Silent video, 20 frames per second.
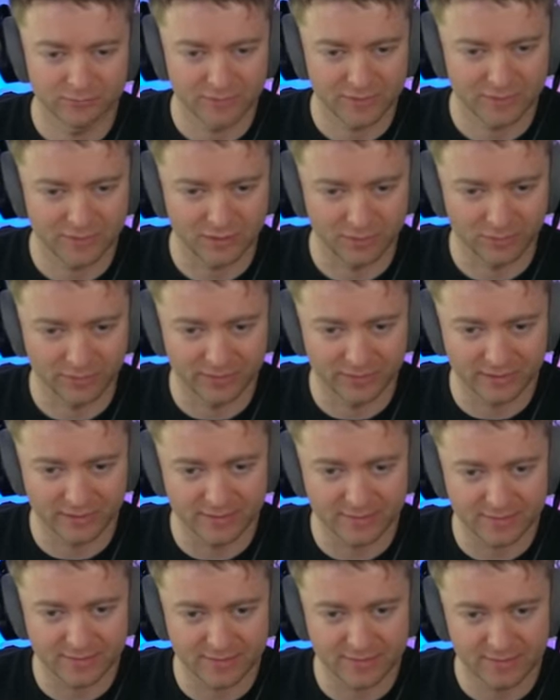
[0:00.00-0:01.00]
Start with
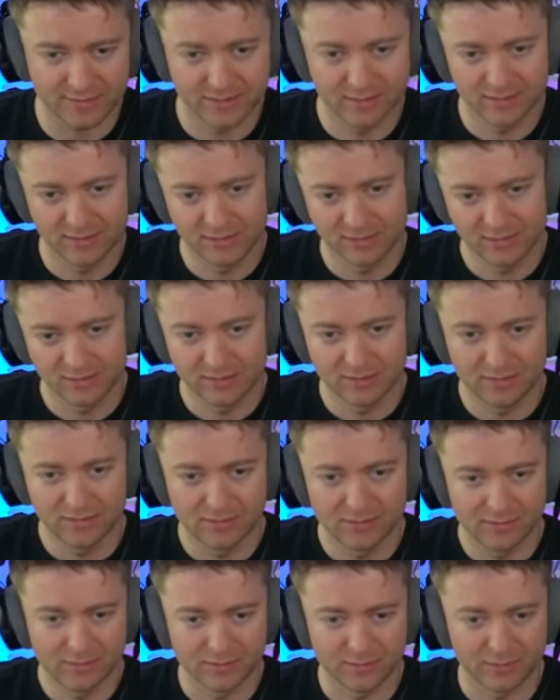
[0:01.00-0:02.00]
this.
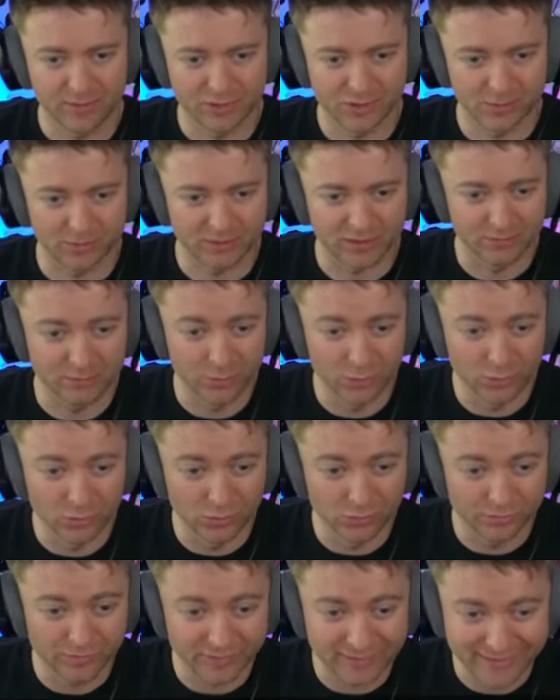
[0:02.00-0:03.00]
Bishop can
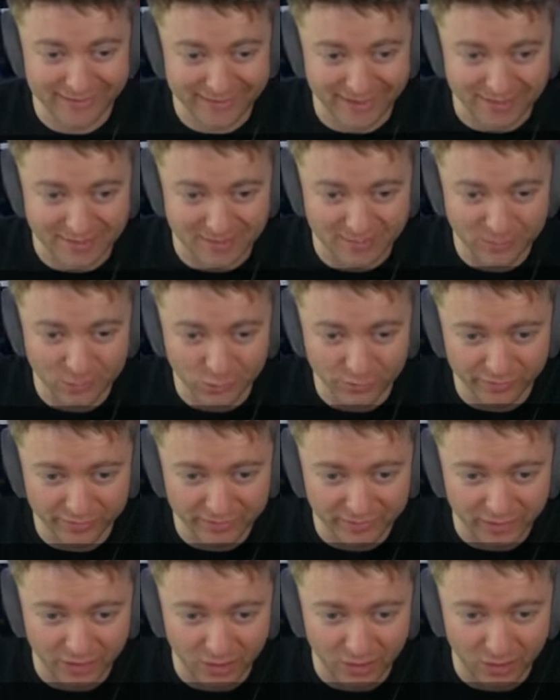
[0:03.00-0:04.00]
move. He doesn't move
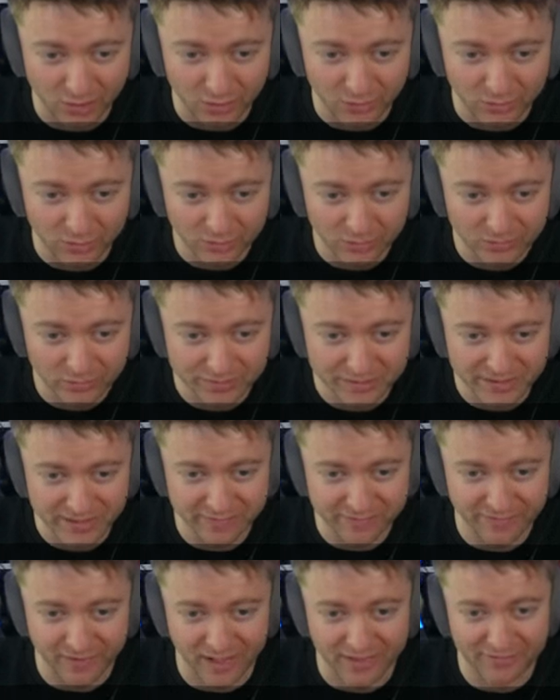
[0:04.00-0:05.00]
it, though.
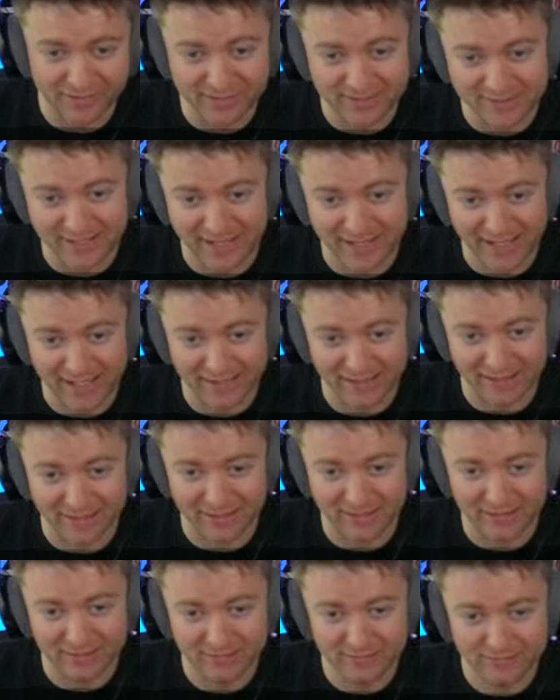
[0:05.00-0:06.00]
d5 is
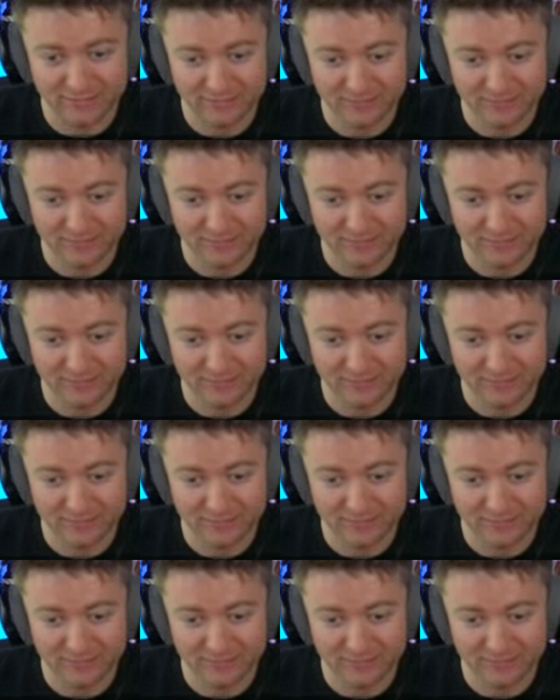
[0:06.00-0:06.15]
hanging.